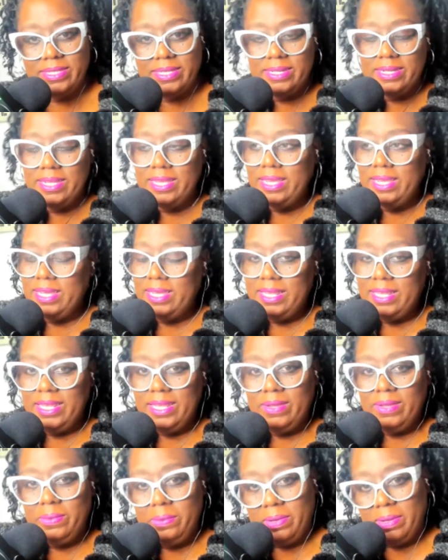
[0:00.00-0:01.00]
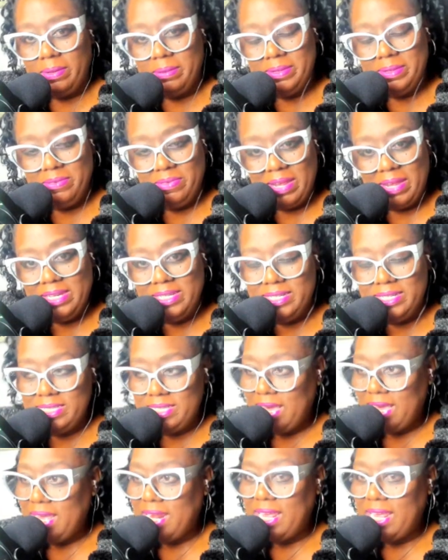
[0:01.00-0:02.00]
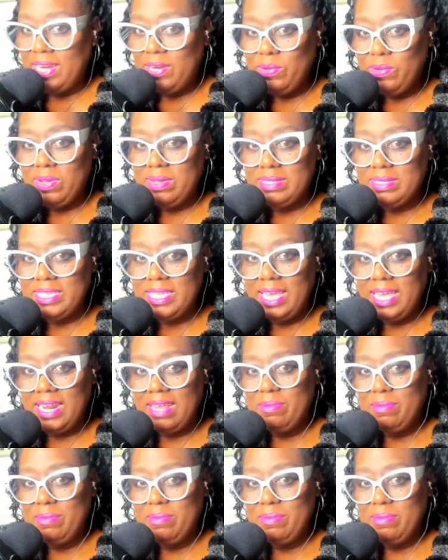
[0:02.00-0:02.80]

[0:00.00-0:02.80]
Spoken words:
And I look tad. I know I'm tad.